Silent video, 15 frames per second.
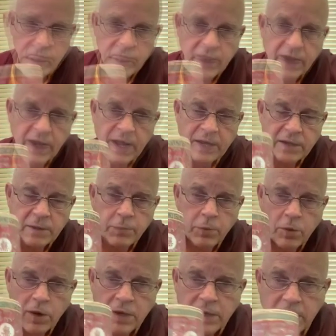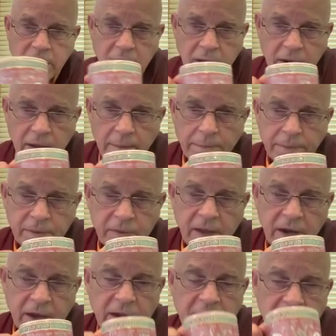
Then I had to pour it in a cup and then I